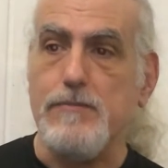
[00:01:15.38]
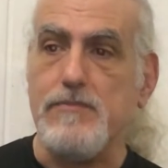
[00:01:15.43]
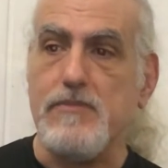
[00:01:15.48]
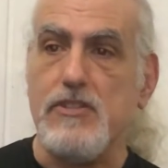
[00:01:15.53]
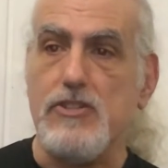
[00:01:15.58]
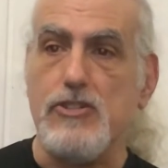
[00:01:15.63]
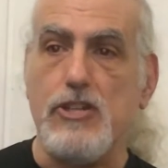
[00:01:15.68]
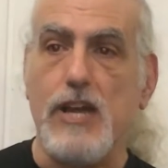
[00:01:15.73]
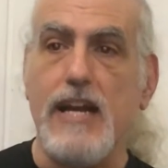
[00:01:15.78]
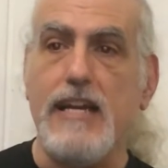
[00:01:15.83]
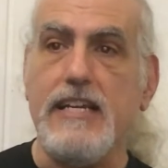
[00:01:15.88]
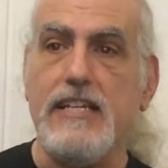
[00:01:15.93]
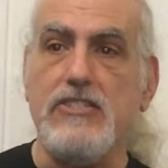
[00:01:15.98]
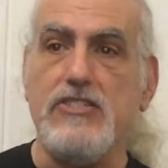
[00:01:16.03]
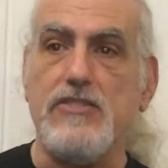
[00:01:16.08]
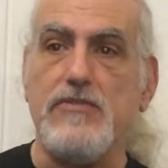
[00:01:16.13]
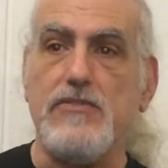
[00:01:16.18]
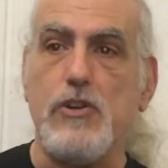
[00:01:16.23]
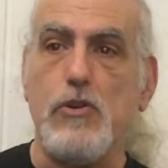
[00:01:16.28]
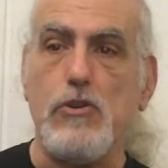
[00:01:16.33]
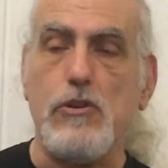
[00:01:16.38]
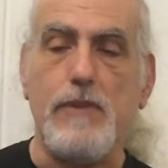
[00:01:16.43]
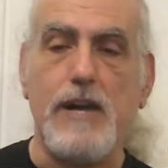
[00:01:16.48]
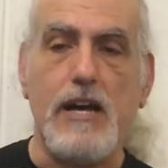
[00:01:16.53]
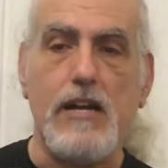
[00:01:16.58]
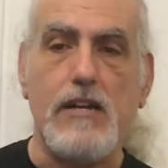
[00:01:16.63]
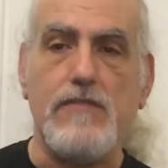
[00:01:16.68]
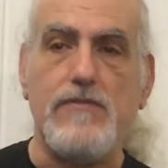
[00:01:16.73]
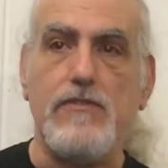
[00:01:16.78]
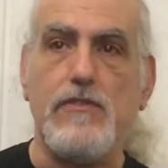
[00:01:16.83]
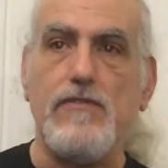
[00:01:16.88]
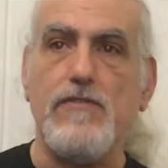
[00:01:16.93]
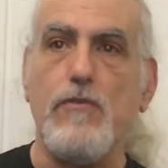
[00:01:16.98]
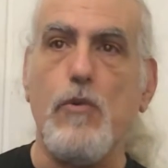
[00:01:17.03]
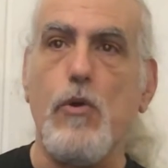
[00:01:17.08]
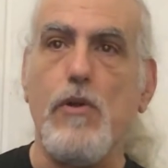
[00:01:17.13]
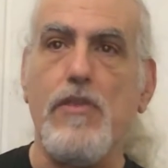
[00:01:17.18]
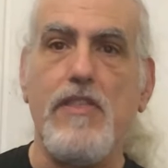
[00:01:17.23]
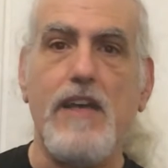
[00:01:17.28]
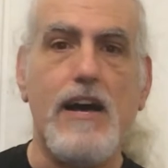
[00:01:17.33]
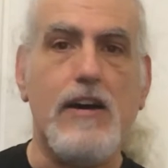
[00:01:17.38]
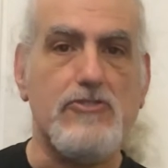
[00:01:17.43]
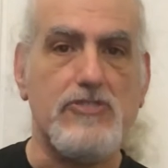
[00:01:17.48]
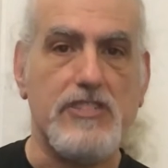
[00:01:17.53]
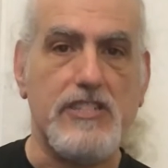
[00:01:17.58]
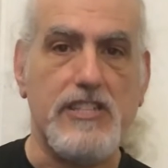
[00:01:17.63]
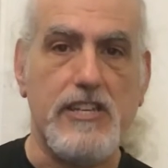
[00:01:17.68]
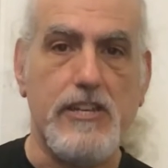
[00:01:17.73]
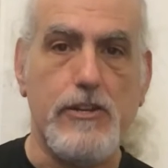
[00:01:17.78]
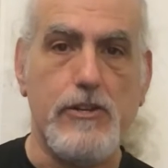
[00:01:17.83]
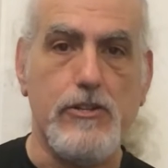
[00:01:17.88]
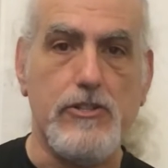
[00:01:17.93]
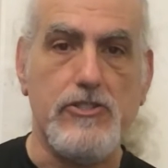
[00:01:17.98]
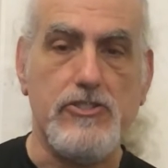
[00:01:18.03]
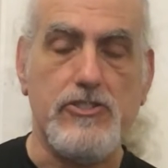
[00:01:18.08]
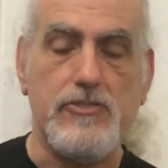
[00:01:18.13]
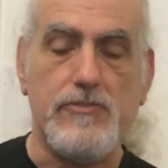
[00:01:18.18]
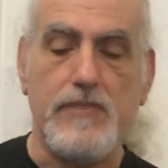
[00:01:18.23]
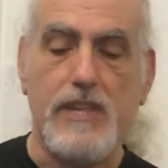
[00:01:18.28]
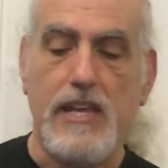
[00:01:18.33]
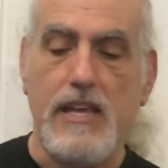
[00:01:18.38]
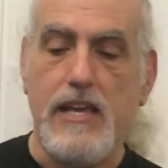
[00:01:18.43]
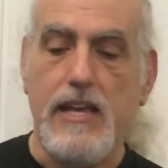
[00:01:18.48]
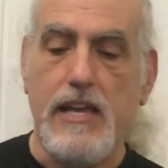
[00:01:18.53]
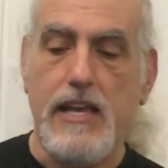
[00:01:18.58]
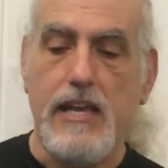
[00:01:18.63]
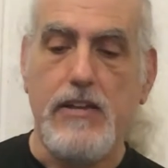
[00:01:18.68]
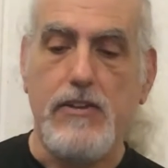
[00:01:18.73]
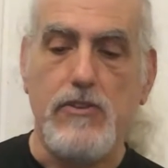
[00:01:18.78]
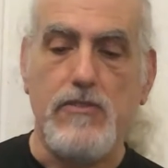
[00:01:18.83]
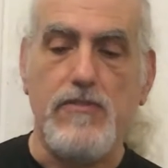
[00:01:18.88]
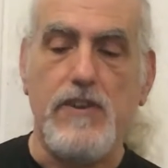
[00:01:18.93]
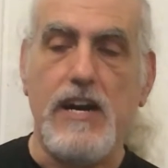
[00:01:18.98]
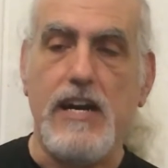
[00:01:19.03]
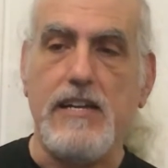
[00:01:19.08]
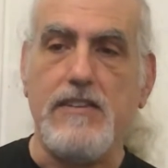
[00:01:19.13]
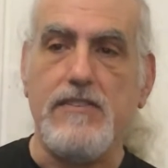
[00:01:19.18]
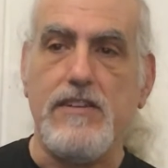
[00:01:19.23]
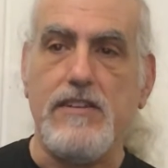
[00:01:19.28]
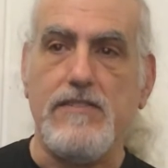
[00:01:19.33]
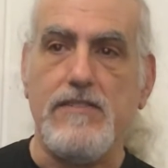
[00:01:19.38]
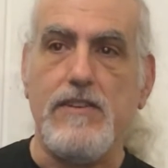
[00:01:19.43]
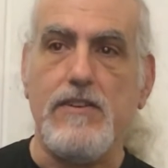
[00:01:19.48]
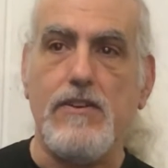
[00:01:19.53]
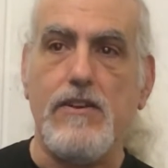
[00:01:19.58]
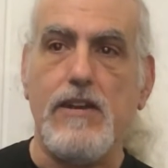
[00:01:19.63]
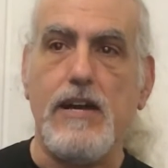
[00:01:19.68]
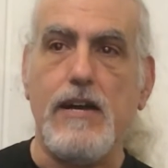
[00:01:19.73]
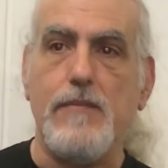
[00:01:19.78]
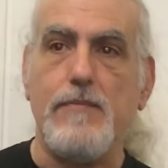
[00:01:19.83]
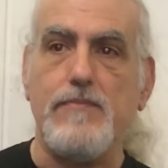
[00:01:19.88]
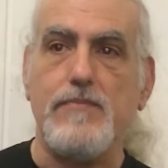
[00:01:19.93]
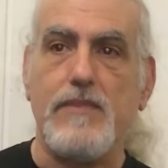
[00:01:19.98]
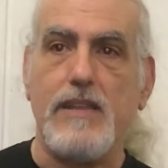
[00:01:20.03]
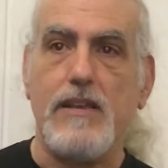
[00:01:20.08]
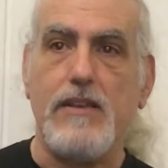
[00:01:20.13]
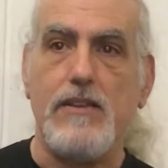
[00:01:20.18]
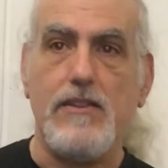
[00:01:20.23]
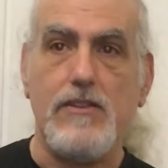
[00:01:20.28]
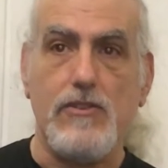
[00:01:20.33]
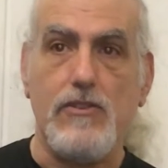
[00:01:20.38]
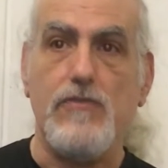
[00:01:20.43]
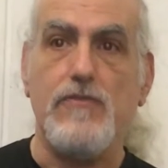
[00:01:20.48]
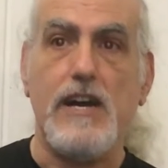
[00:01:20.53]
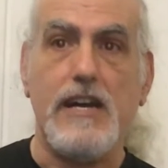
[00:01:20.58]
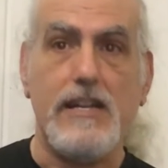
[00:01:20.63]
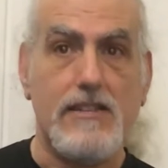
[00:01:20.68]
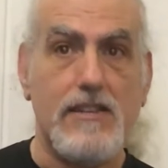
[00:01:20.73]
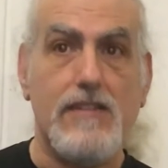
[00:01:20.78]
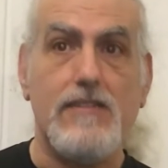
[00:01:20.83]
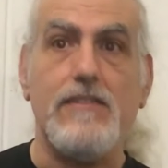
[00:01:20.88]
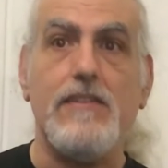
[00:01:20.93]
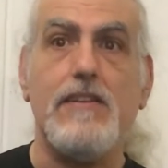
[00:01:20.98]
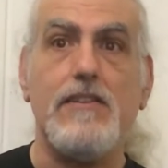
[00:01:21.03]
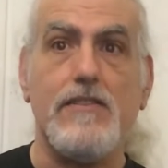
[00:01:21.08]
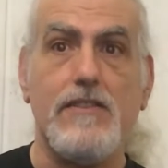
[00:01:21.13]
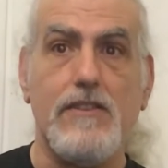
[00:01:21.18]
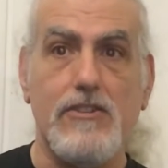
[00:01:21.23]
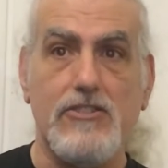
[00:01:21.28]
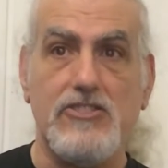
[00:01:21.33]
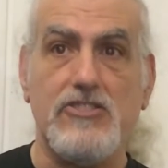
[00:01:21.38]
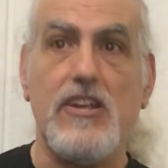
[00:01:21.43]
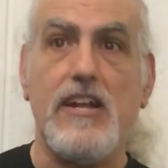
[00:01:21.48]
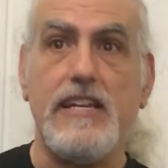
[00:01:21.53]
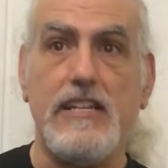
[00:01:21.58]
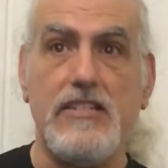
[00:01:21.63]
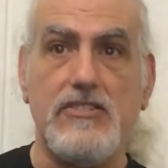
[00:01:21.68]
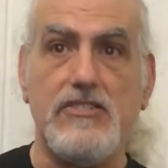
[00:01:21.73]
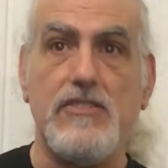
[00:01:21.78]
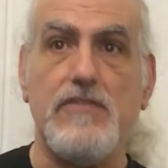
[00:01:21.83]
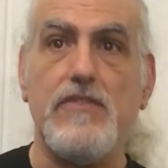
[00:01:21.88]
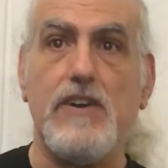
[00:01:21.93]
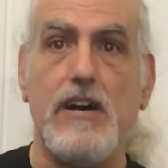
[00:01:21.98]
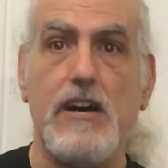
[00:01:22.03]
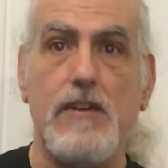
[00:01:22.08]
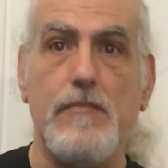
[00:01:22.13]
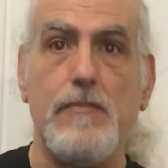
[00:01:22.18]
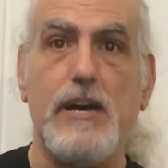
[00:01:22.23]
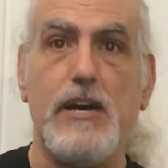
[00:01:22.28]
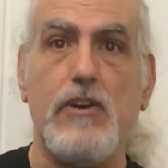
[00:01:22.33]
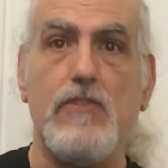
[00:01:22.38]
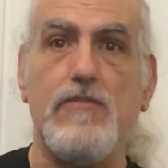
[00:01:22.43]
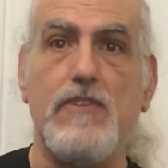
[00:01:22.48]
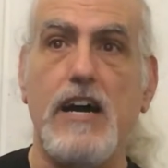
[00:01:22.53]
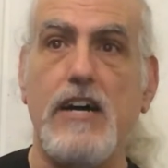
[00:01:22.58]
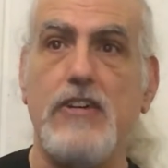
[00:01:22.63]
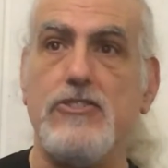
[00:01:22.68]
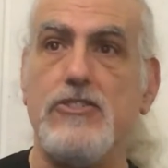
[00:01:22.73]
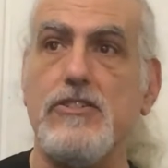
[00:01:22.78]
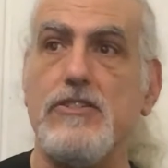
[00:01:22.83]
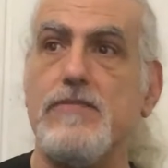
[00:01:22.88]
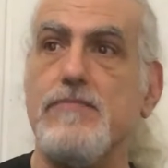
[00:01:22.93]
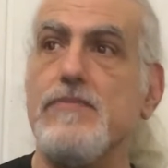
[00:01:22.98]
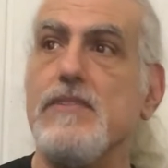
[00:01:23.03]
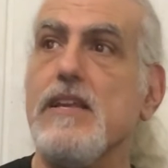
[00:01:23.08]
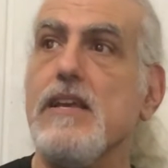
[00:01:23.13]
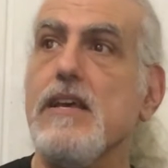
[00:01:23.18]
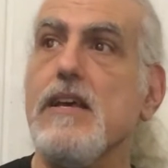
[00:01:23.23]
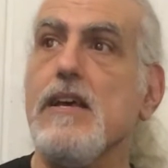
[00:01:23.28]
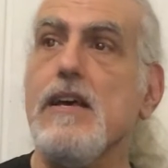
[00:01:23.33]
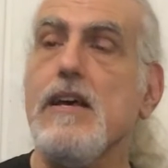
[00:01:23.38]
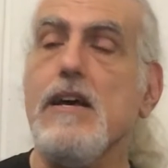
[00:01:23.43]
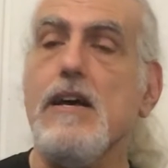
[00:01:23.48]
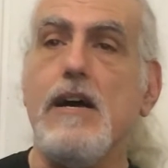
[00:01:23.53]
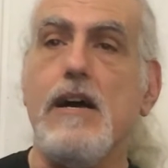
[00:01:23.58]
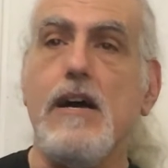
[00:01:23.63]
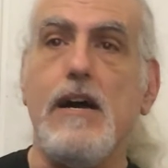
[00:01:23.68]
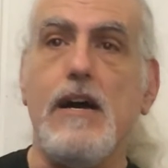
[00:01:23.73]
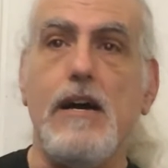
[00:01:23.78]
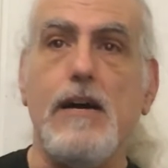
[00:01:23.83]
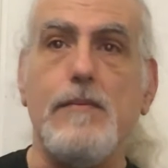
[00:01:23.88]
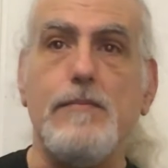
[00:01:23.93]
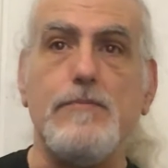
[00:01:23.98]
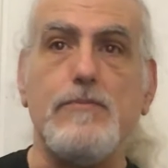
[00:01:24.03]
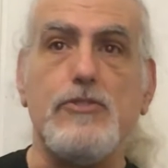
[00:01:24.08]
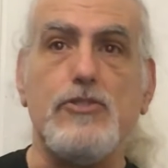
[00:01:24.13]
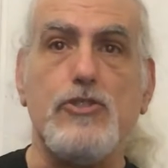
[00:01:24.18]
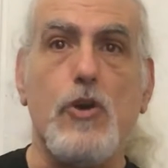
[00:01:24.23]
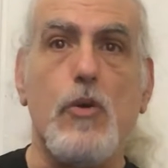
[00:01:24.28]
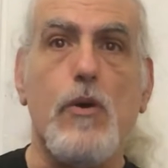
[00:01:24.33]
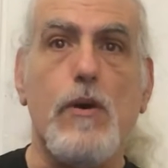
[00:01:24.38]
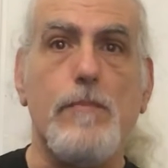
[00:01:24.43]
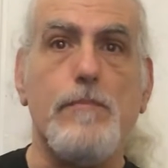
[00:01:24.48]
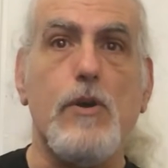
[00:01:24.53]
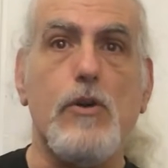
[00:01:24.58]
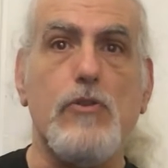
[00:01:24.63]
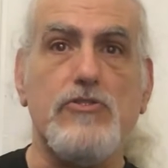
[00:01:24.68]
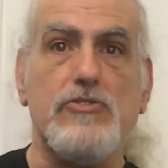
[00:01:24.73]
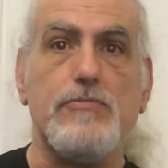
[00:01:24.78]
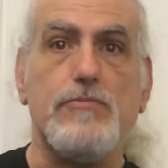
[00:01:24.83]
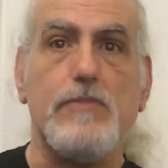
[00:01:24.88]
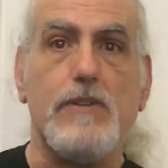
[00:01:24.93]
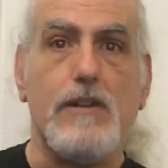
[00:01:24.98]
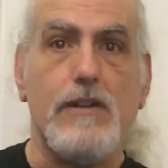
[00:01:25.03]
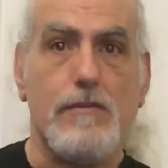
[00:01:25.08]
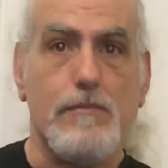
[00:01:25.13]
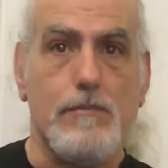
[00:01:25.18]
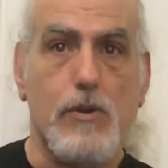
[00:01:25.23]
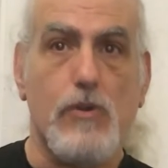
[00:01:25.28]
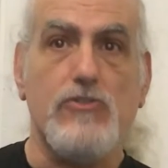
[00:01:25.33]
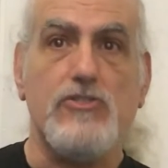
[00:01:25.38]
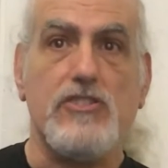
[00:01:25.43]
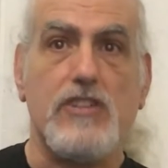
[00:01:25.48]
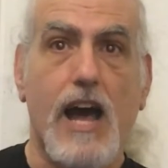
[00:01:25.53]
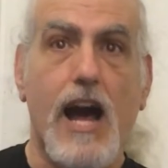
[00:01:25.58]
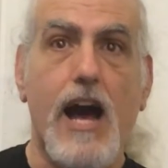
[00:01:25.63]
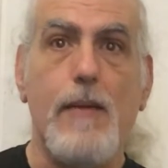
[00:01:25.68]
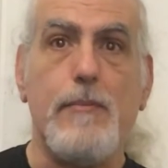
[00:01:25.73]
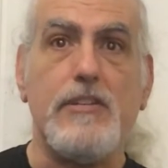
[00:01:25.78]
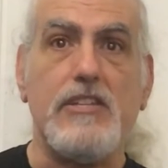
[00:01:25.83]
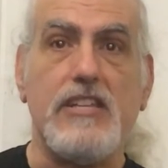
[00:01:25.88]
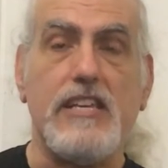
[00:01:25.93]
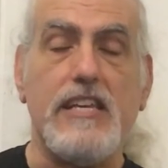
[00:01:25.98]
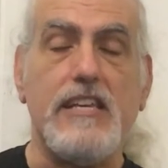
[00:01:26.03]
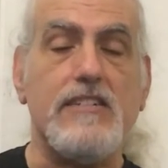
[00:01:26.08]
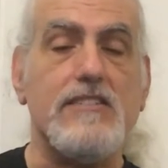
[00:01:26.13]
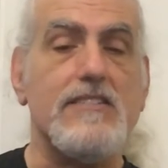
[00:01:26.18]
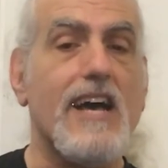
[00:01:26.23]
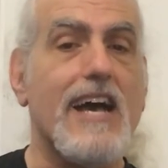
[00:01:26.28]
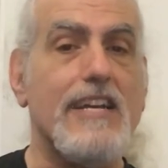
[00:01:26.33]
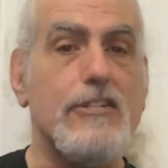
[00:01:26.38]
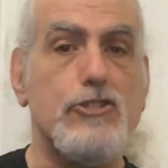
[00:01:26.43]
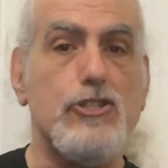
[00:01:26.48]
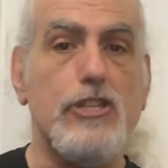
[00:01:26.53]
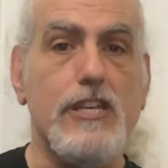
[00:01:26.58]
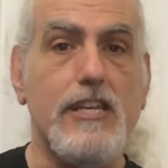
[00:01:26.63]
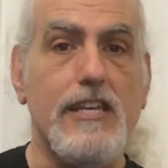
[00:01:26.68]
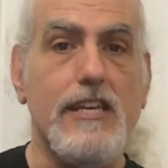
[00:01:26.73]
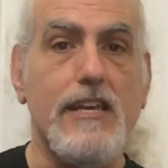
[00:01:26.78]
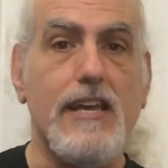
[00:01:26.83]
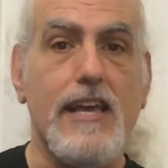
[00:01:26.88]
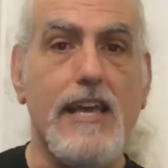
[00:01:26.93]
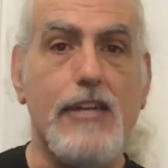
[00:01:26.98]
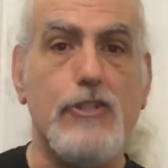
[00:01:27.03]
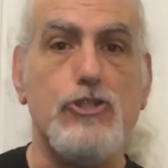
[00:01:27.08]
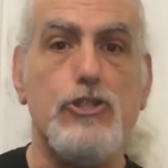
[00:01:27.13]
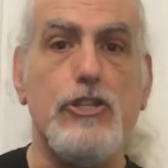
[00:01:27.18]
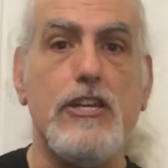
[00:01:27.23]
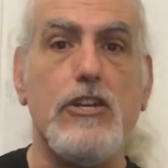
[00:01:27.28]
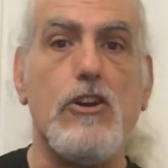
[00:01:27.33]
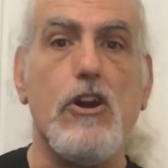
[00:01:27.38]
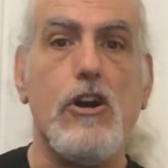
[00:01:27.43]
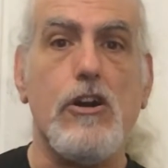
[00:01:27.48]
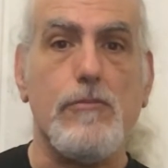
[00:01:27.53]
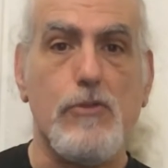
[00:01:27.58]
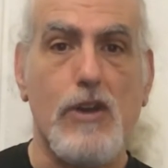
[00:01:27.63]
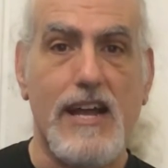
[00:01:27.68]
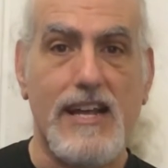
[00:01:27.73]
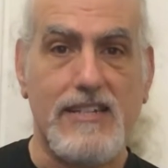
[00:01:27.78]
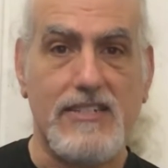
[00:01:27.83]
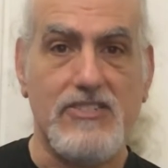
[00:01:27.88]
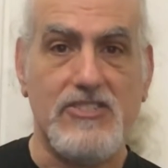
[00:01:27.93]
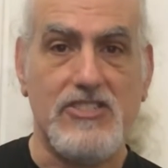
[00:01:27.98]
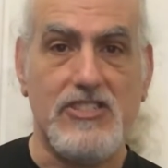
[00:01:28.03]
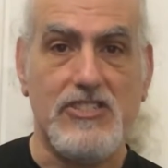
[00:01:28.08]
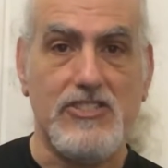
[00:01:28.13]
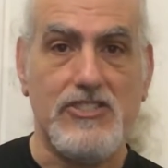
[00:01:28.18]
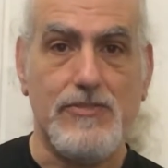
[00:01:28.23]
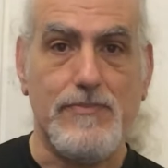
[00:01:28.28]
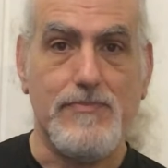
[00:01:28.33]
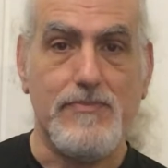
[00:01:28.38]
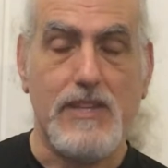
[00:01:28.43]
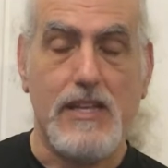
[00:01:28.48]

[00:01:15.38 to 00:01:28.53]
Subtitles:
The Chinese have known about it for 4,000 years. And you'll find that their studies of myofascia show up most commonly in Tai Chi and Qigong practices.